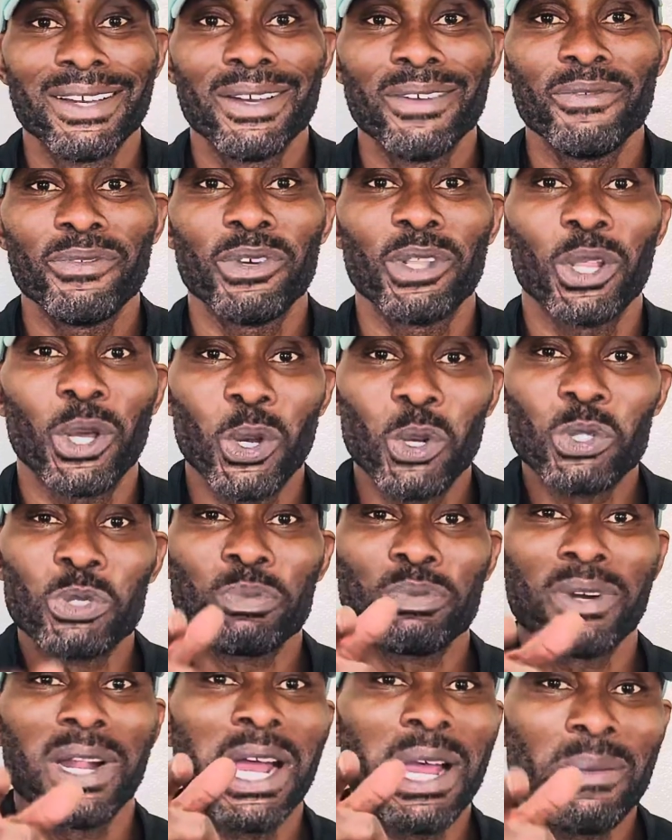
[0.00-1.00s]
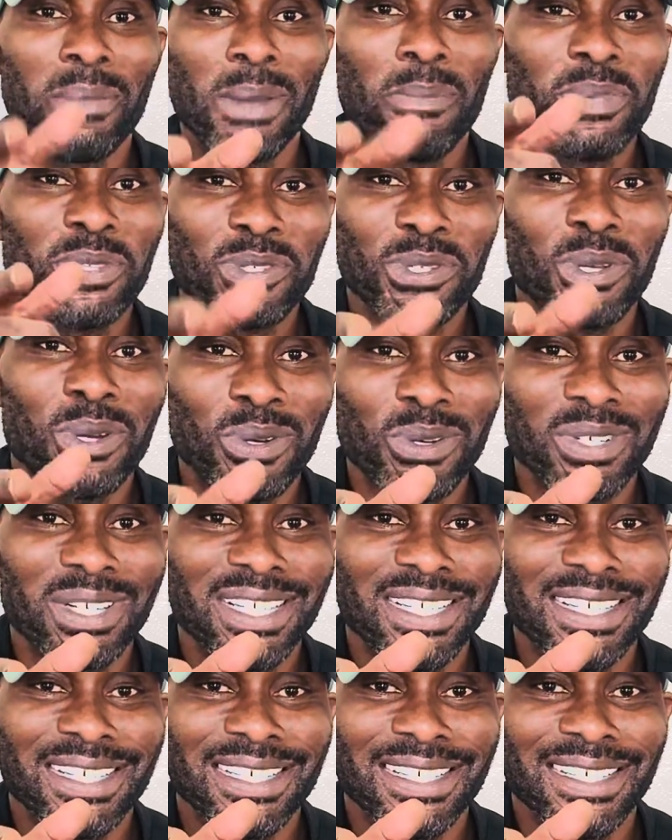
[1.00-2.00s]
For the Coach Prime episode,
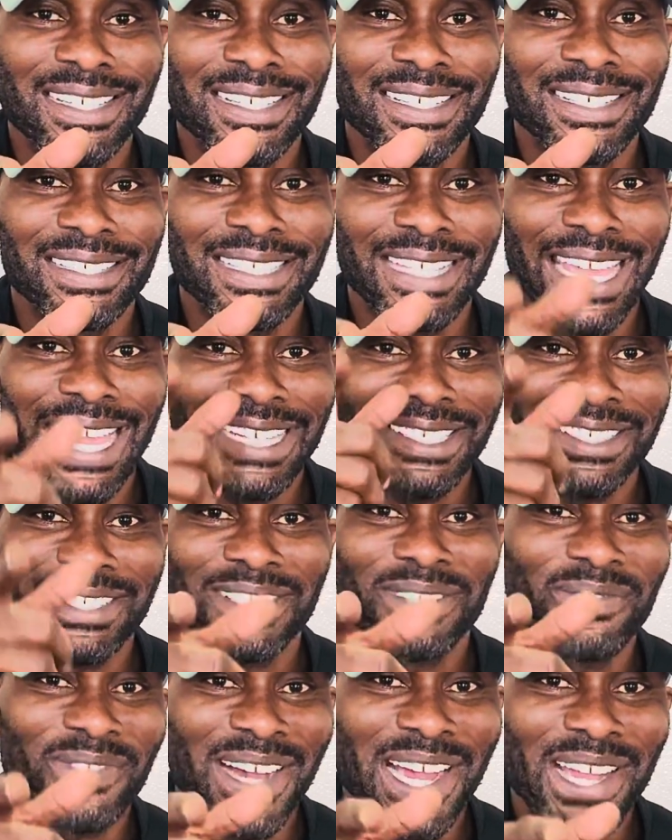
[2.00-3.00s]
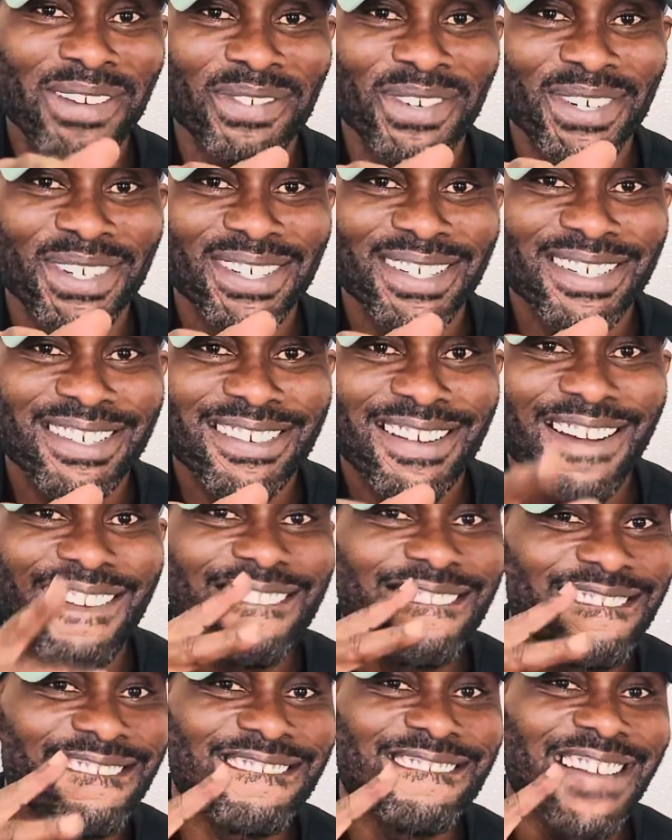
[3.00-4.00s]
Cancer Survivor.
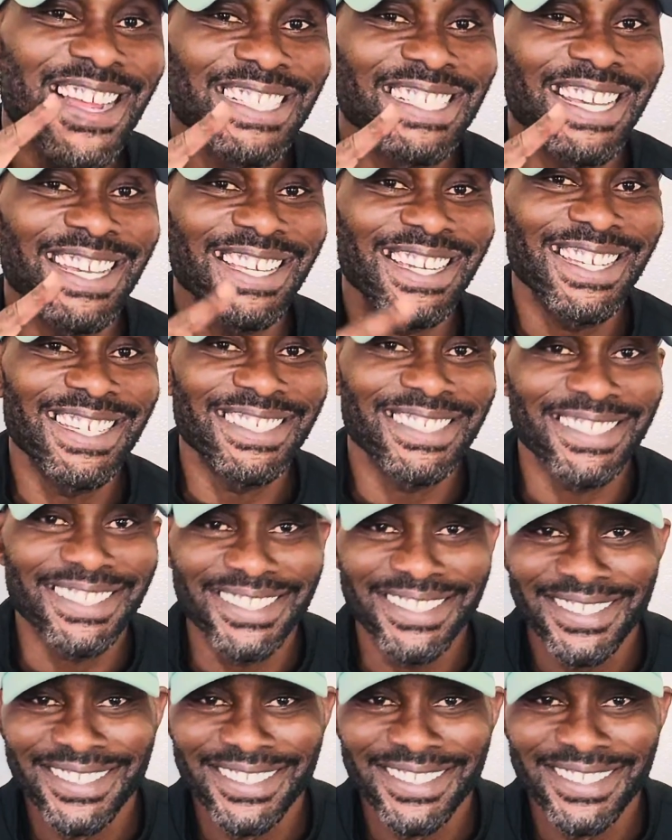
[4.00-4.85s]
Take it easy.